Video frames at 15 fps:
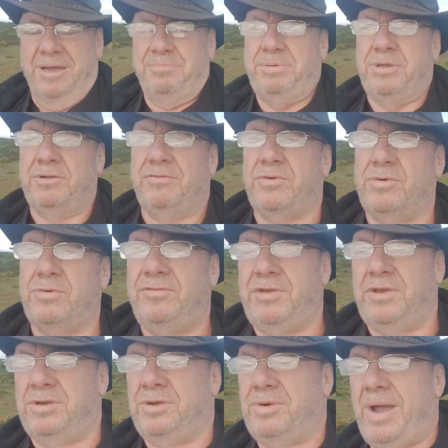Beautiful
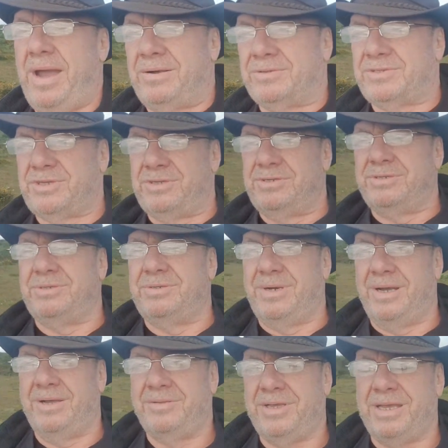view out
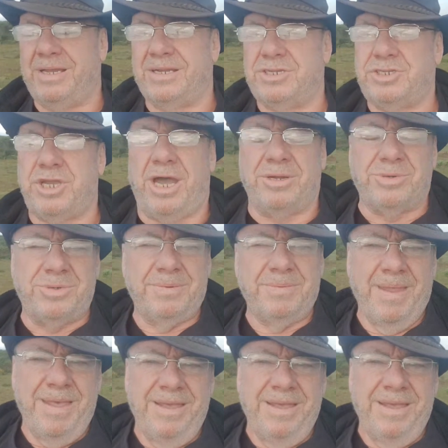to the English Channel.